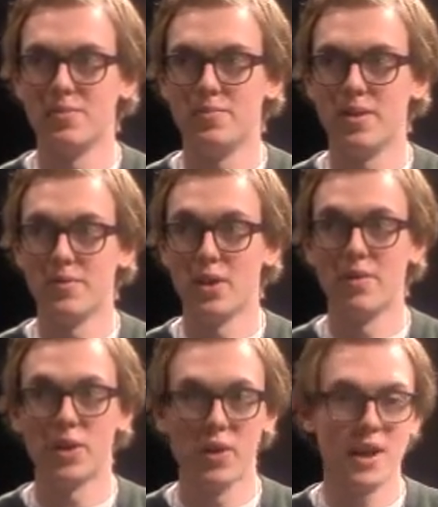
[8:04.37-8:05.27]
If you have
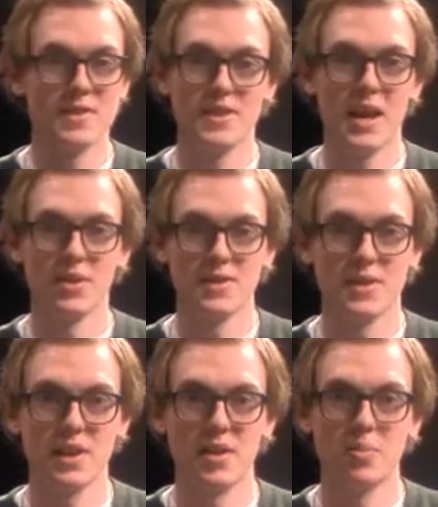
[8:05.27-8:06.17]
a great sound
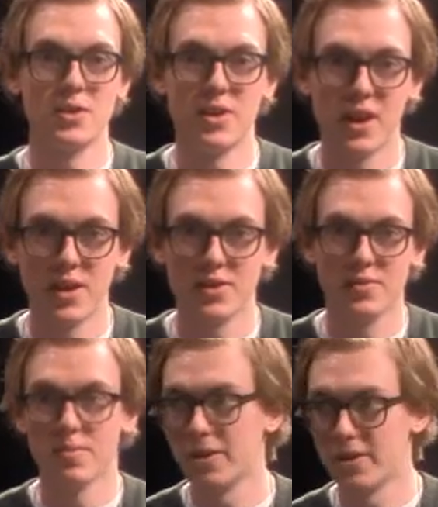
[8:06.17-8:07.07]
set up in your house
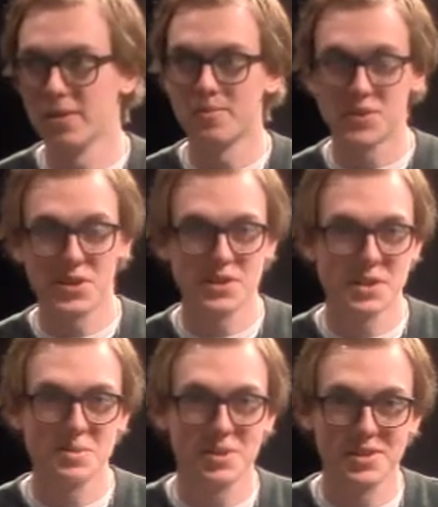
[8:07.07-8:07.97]
for your
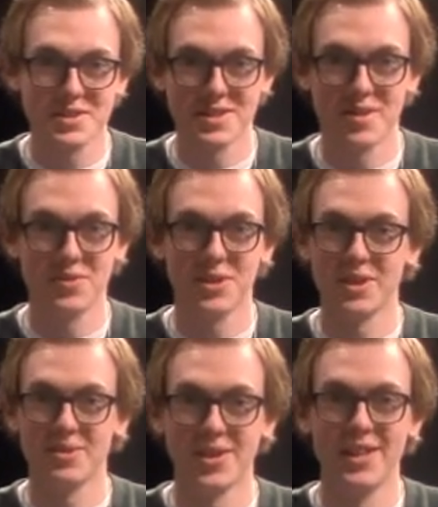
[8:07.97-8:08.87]
turntable and stuff, you can
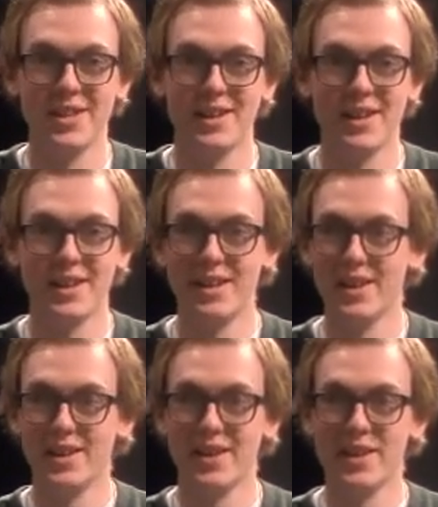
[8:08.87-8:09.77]
really
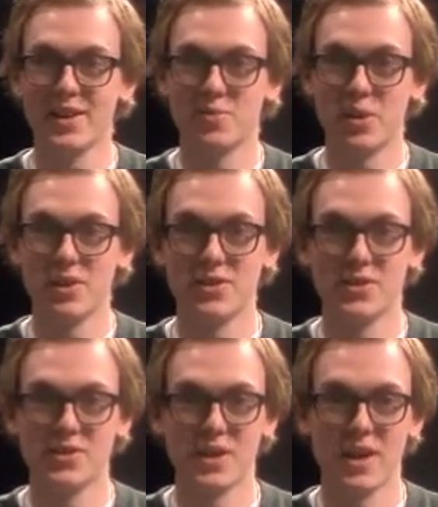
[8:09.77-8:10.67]
experience your
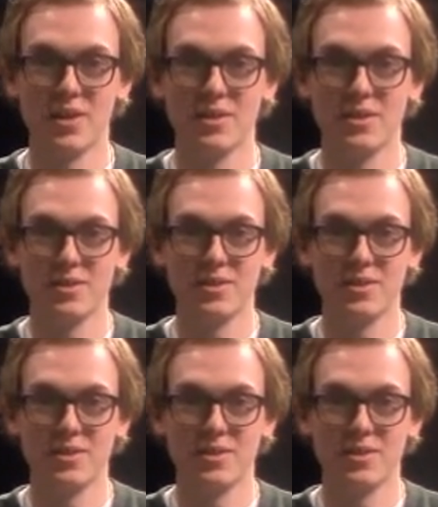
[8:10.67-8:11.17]
sound